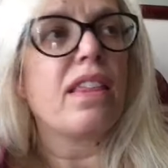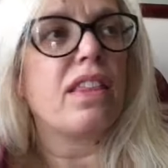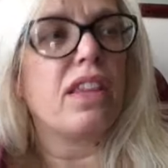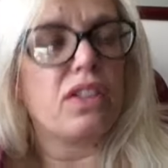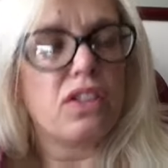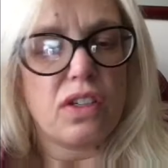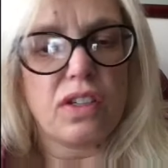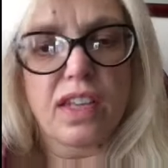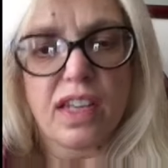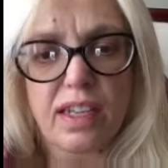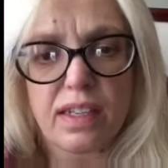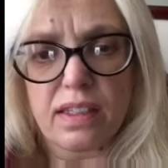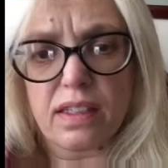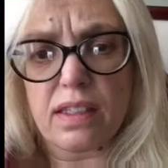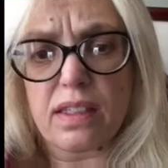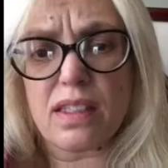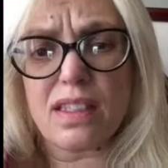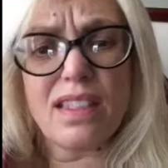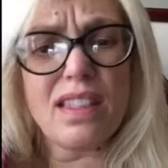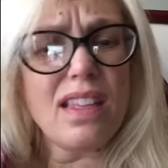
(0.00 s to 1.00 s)
this is a
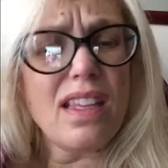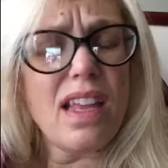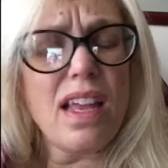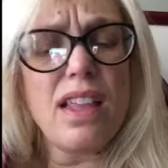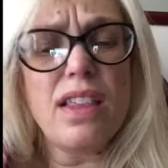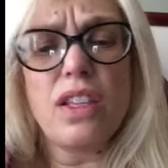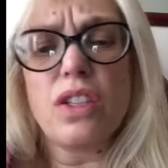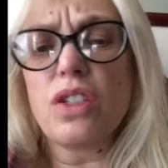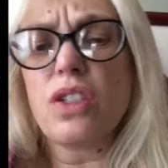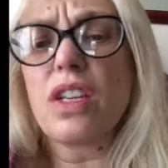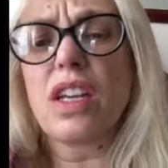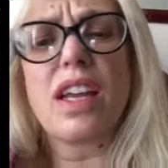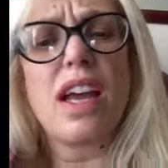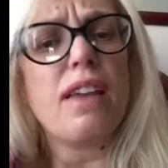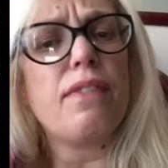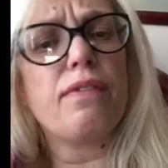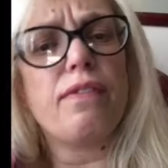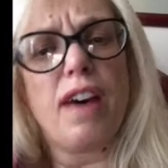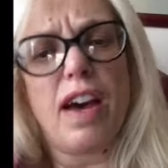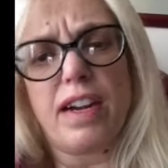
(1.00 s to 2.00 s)
this is a
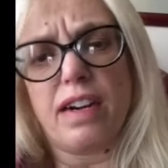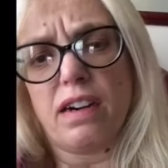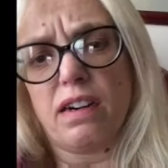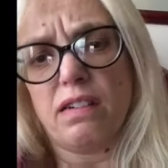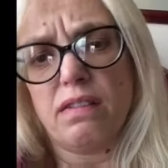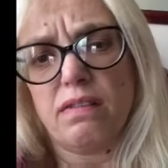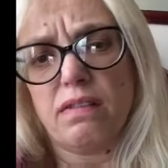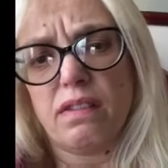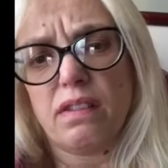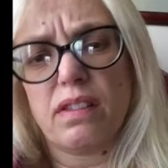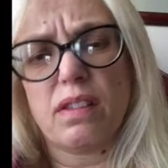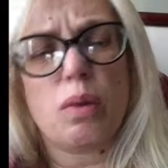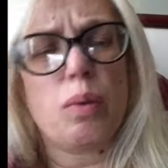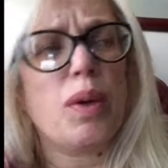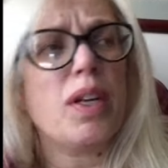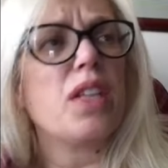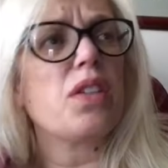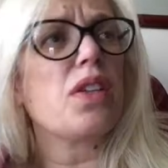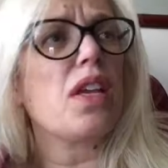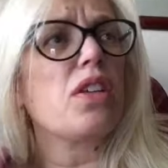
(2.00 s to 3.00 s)
gunfighter the
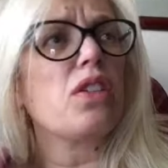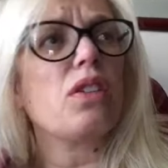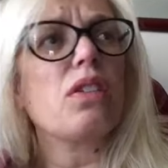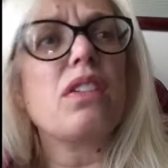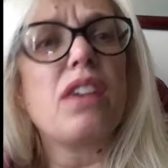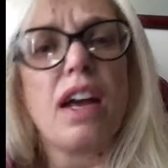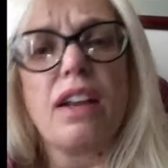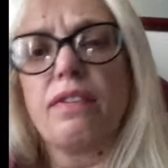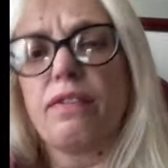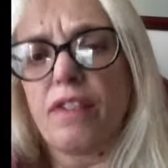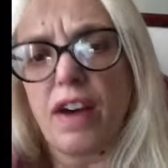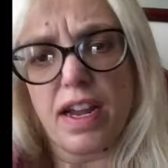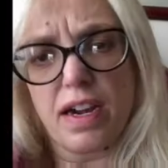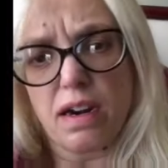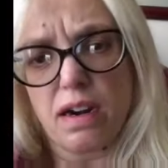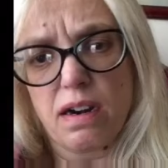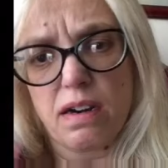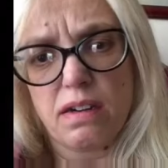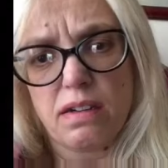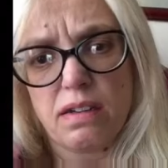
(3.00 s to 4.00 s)
quintessential
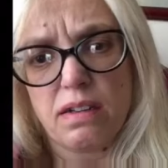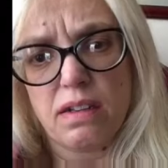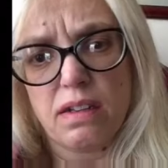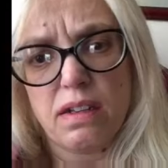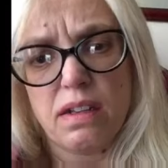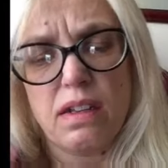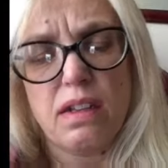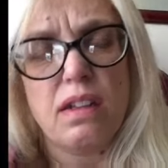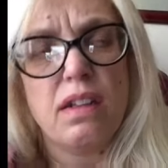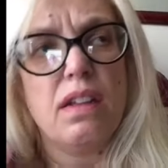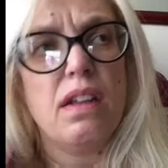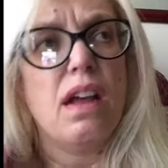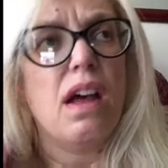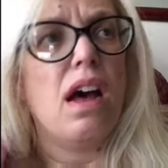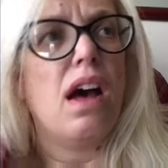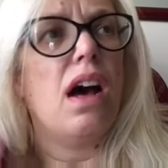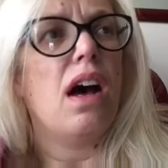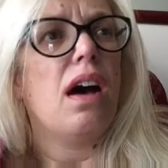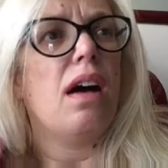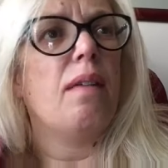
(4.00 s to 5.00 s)
gunfighter
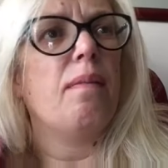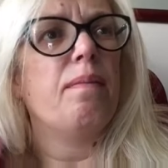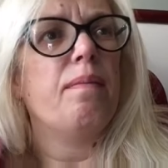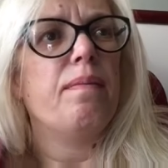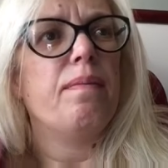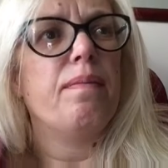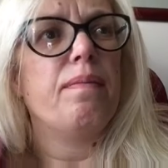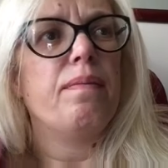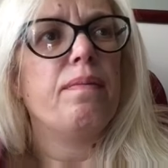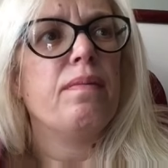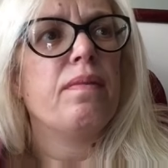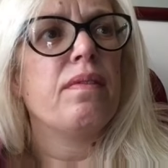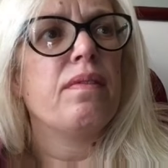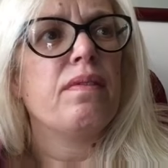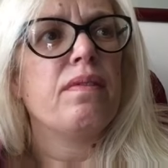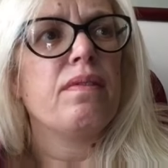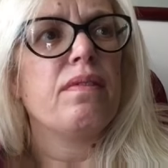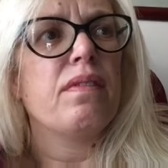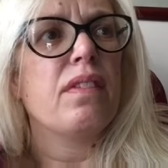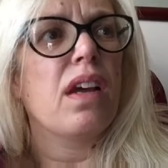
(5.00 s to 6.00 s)
um
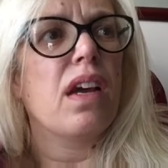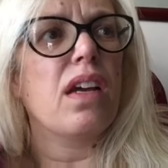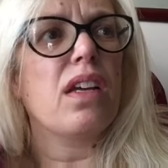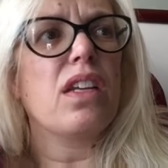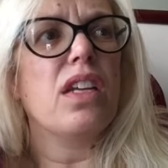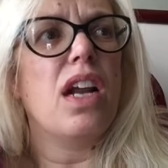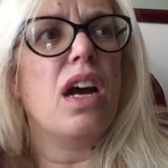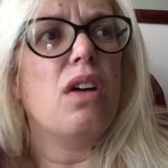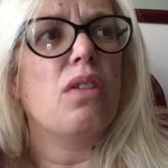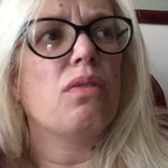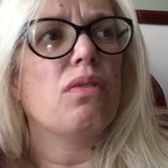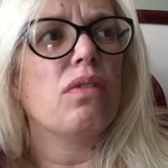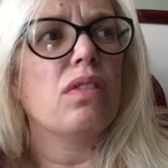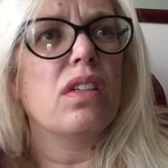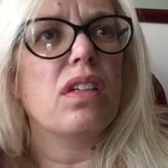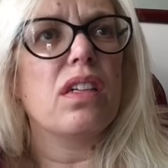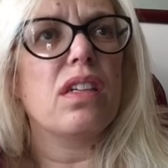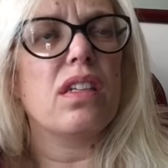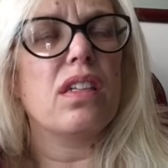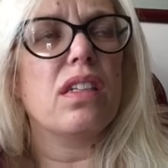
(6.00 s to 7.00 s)
you know
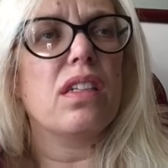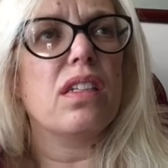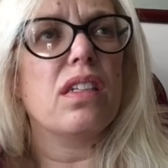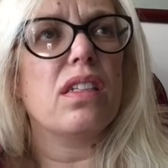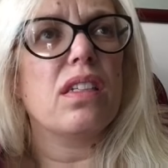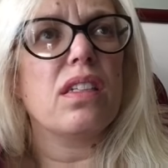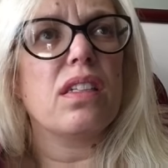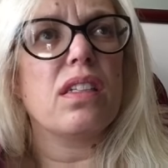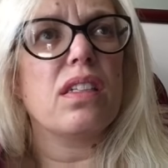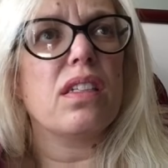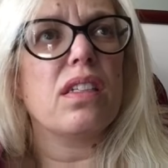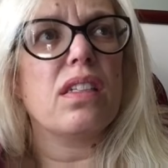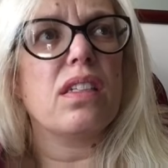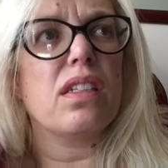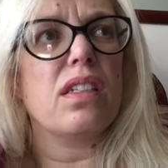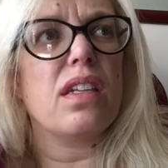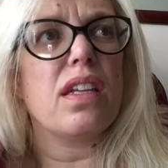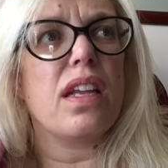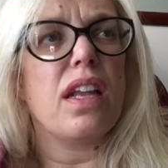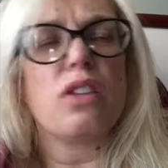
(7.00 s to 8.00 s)

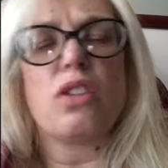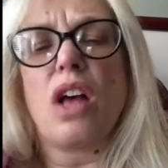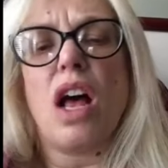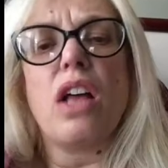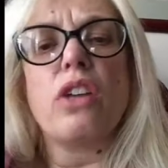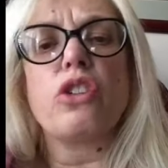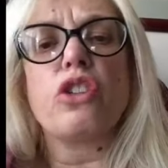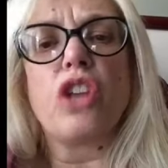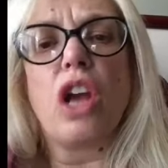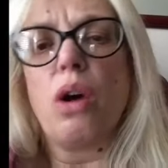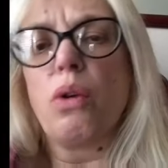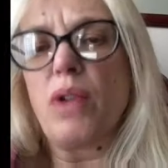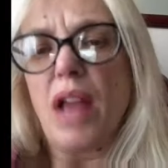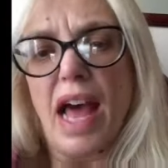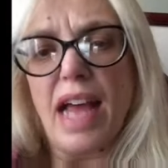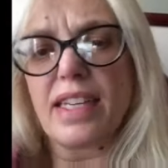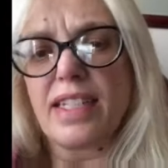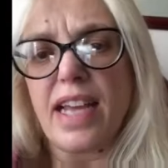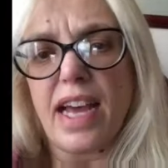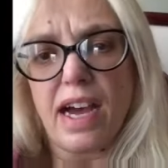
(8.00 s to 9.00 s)
it's all show
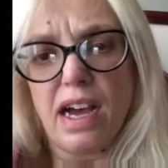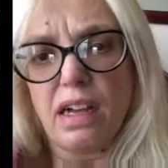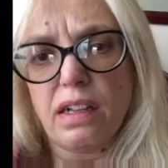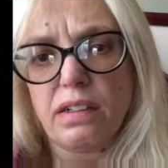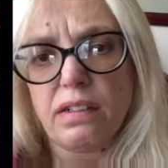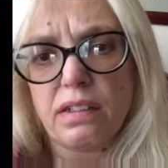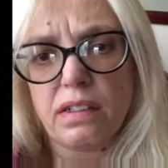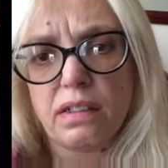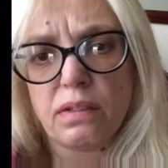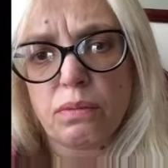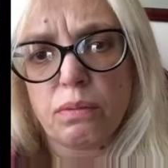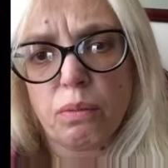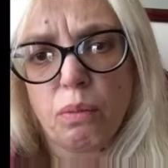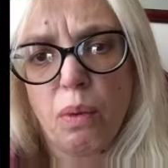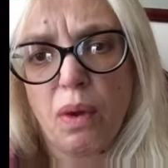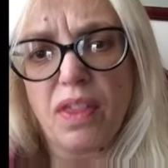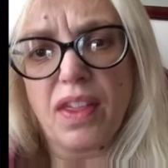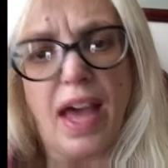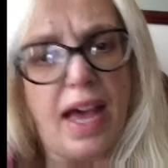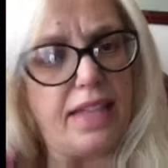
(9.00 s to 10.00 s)
not tell
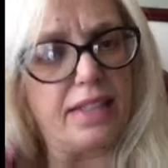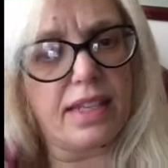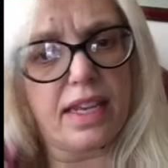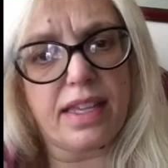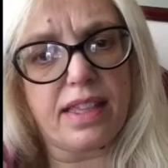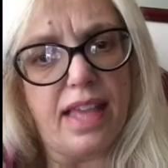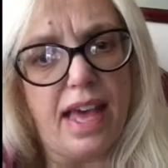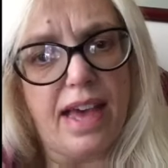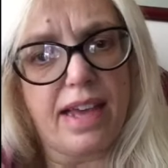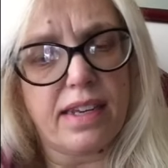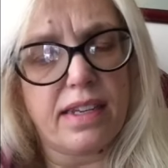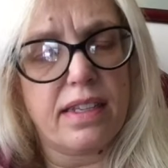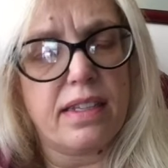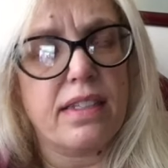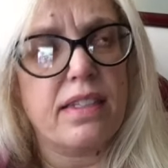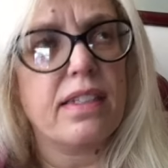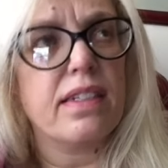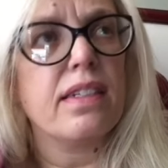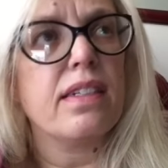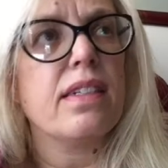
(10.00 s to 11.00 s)
with guys like that
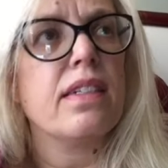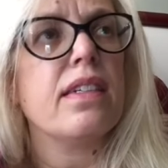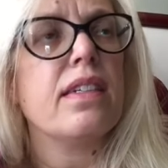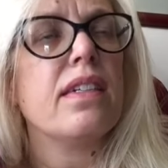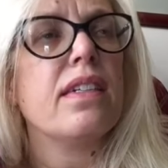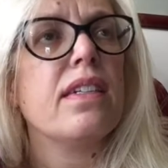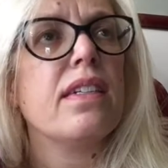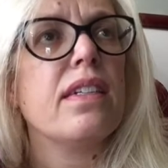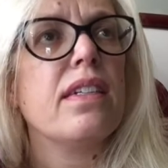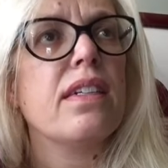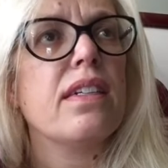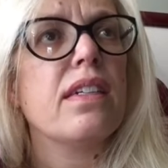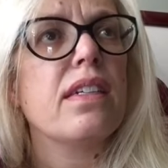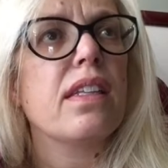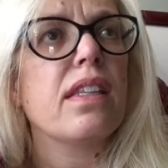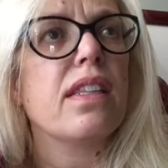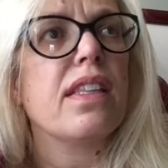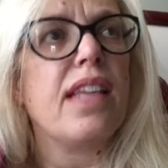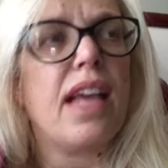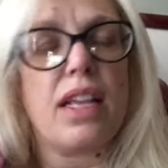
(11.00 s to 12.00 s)

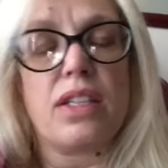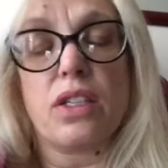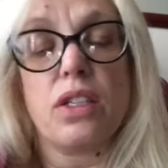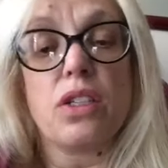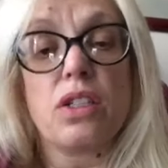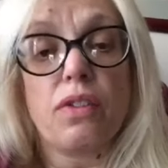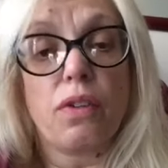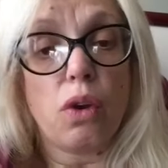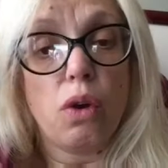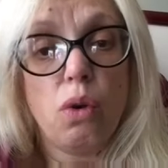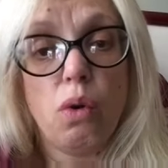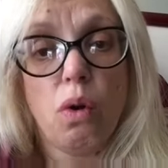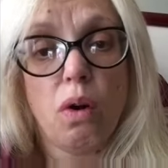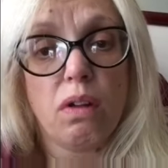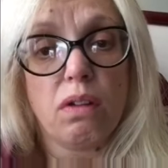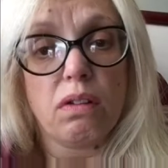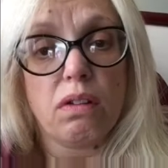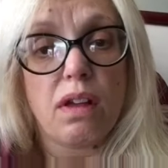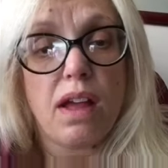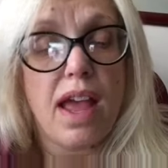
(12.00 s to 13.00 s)
the essence of
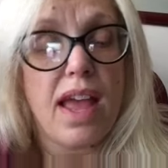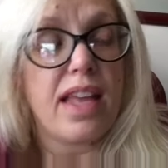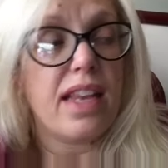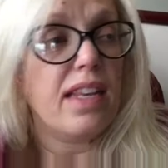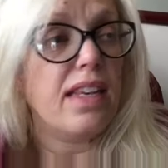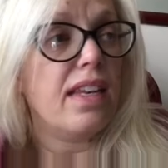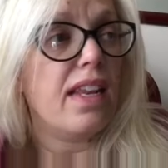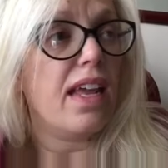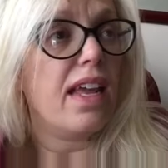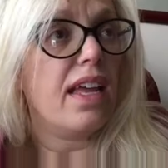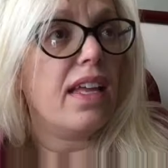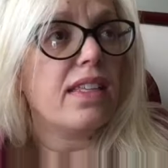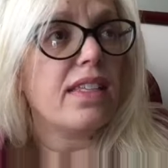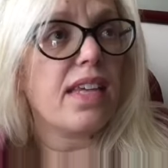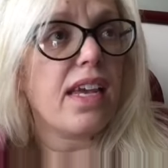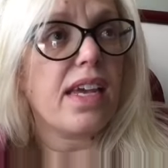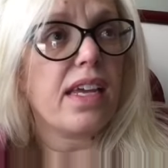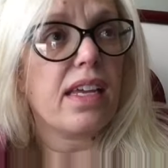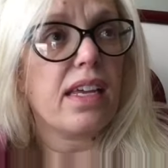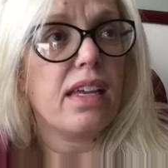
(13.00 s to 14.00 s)
cool and it's
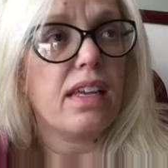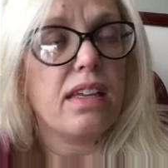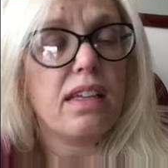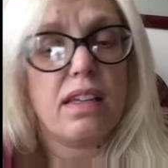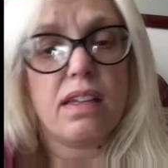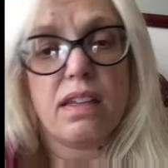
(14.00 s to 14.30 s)
like